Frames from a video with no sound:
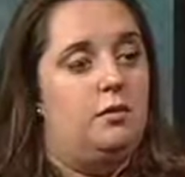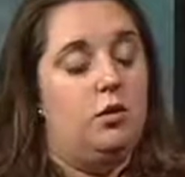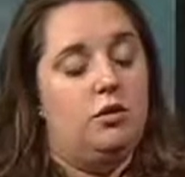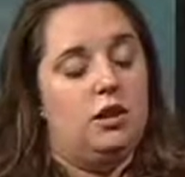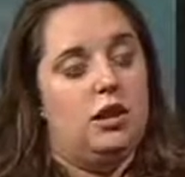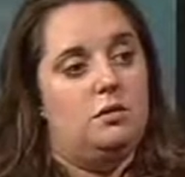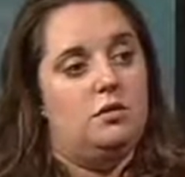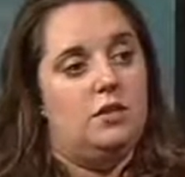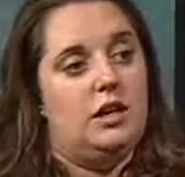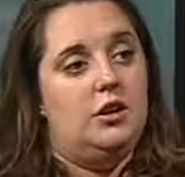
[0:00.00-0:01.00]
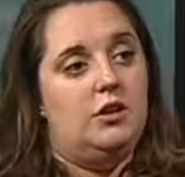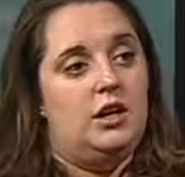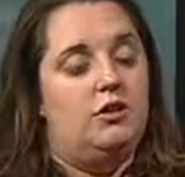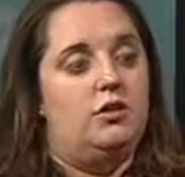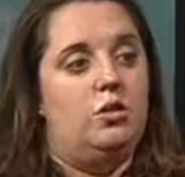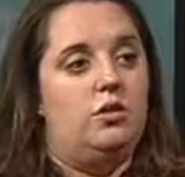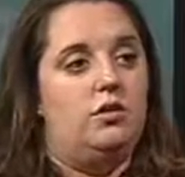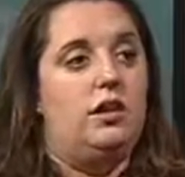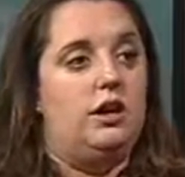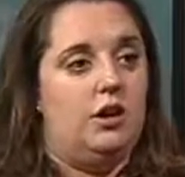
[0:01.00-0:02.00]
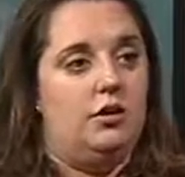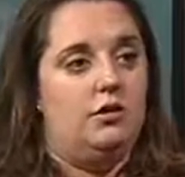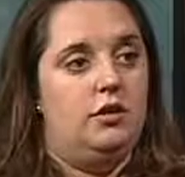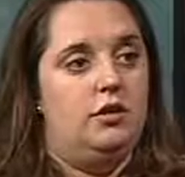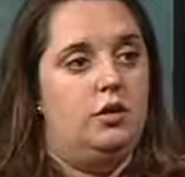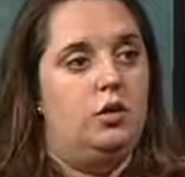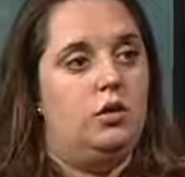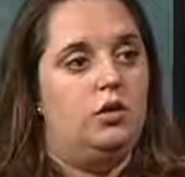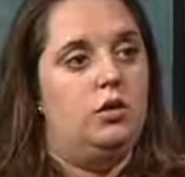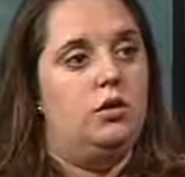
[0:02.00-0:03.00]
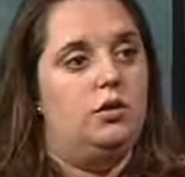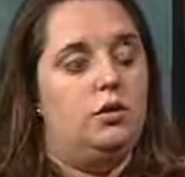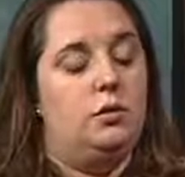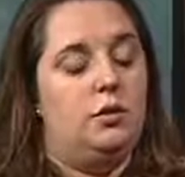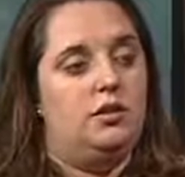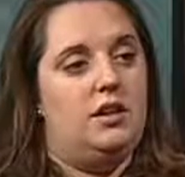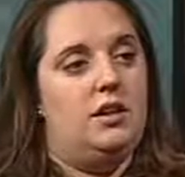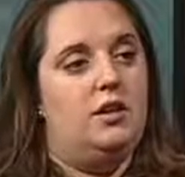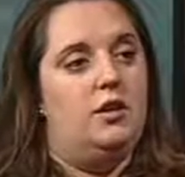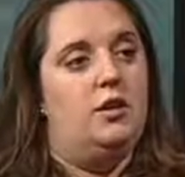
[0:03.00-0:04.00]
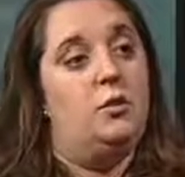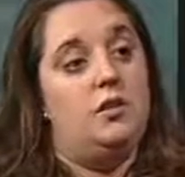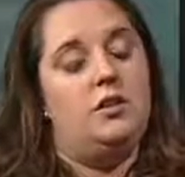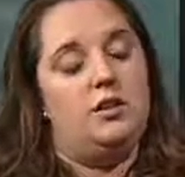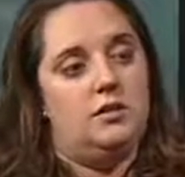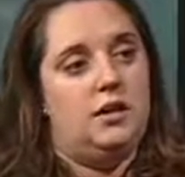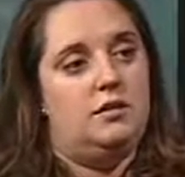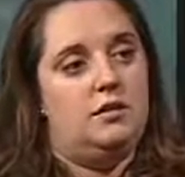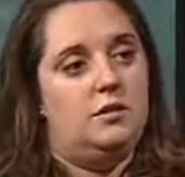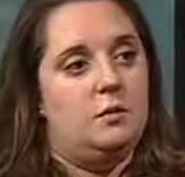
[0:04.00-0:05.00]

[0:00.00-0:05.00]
programs geared either towards the caregiver or towards the person with the disease.